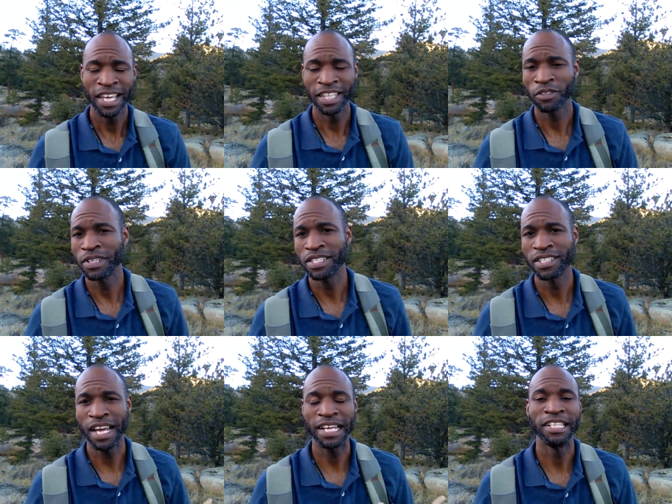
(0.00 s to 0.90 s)
And the
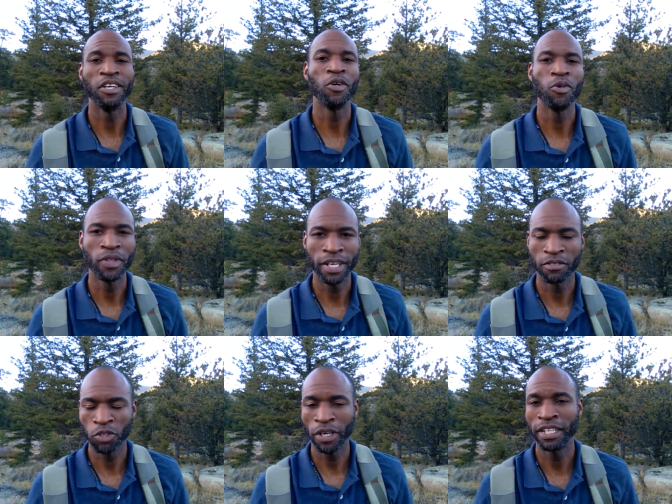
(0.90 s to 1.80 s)
reason I know
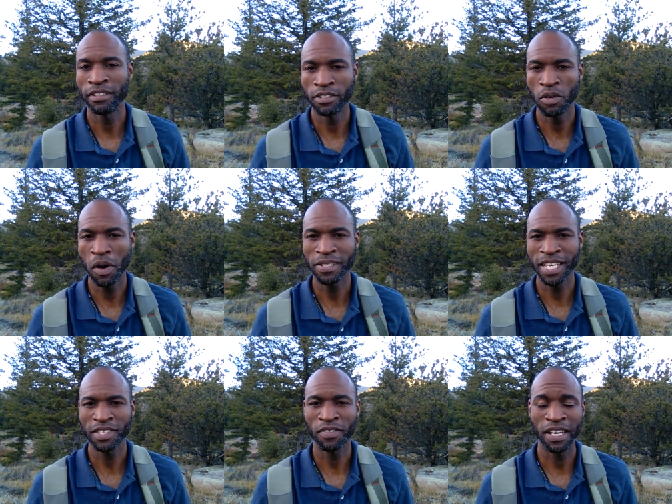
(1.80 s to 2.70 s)
they're trained to
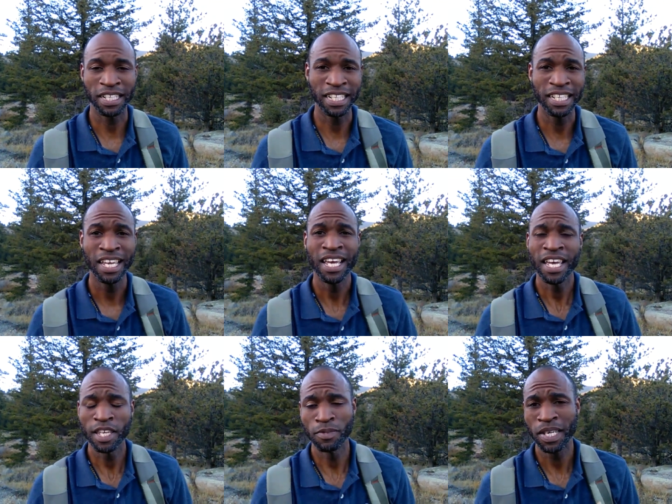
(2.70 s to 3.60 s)
always ask for ID
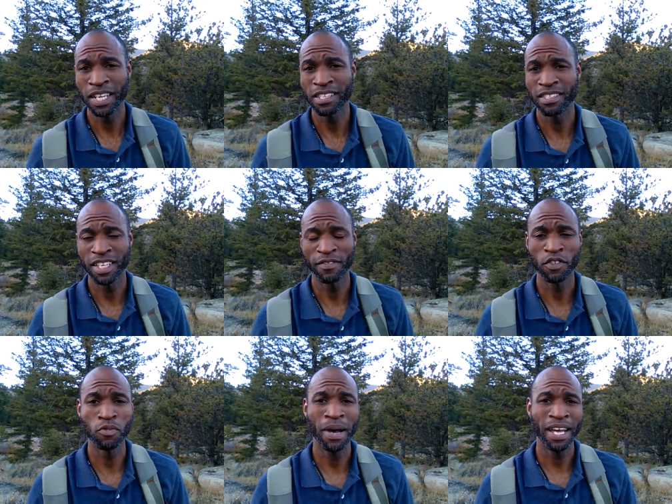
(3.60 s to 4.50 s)
is because
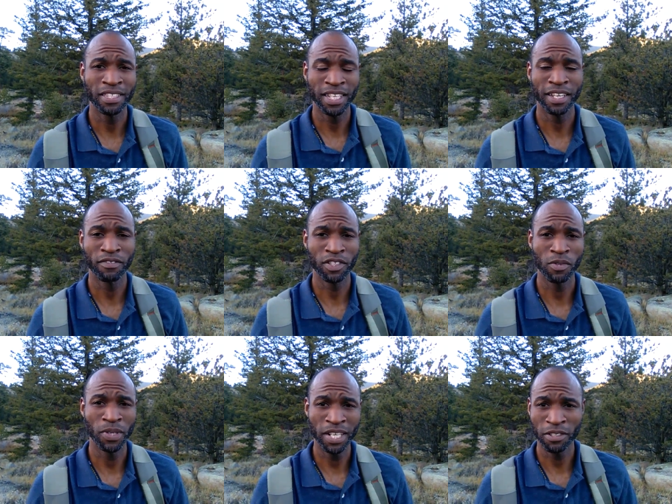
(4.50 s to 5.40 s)
if you buy a ticket for
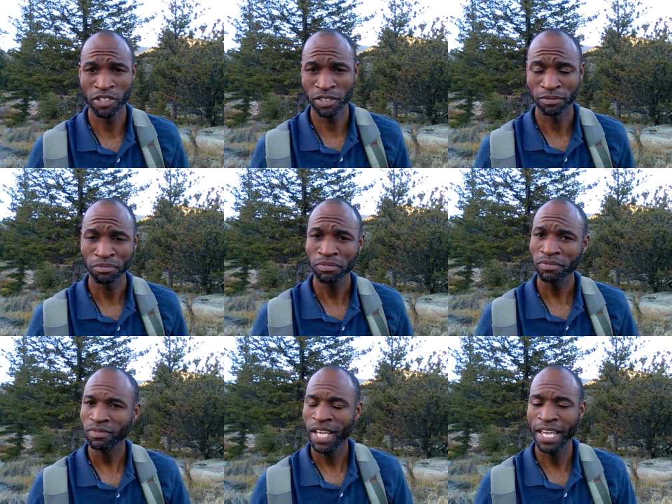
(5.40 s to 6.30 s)
someone else,
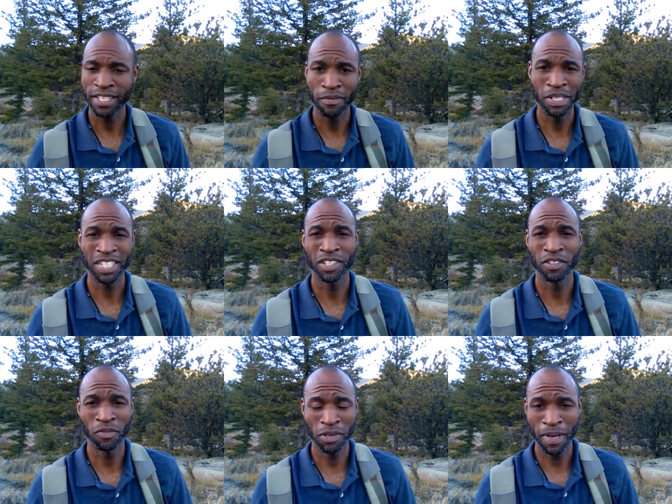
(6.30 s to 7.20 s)
as I mentioned
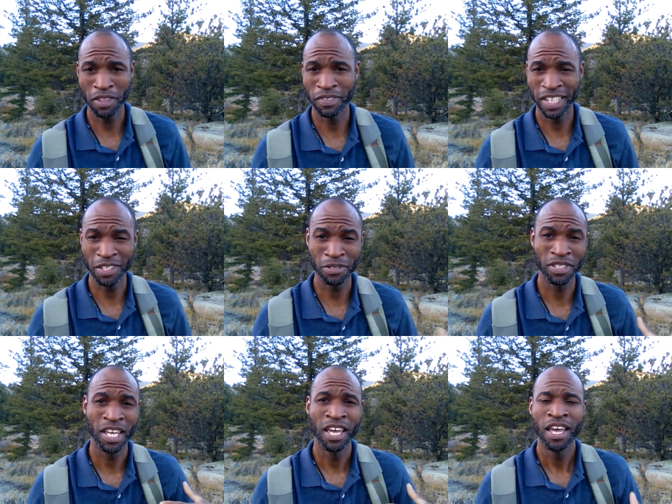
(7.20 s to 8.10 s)
in one of my other
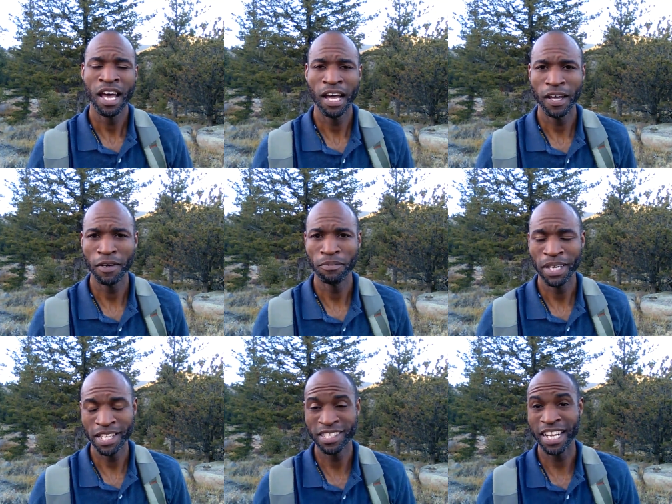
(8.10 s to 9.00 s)
videos, um,
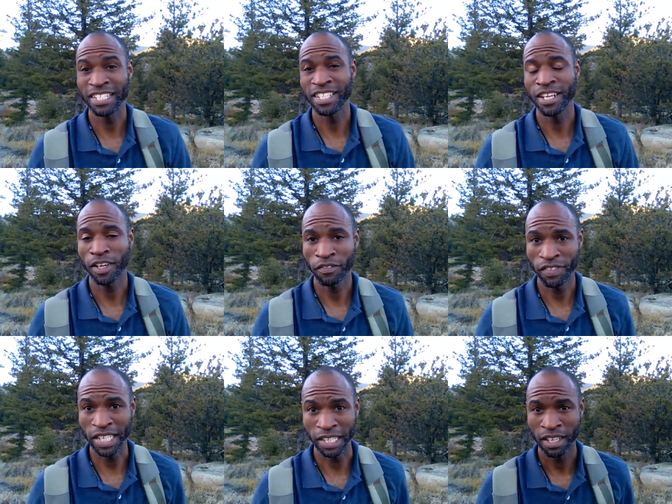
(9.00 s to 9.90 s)
it's an $18
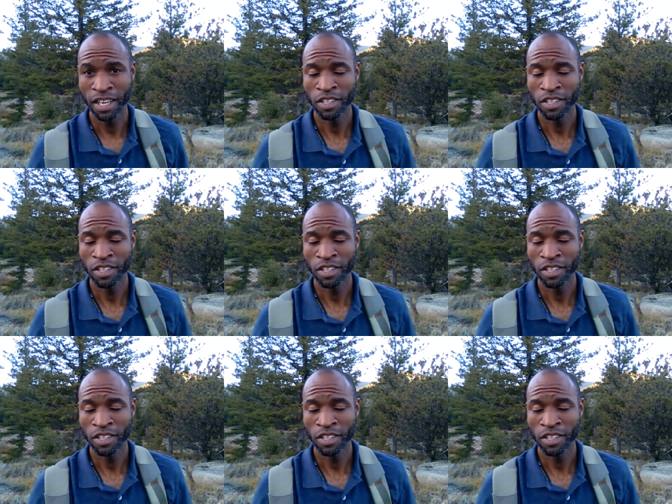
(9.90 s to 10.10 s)
fee.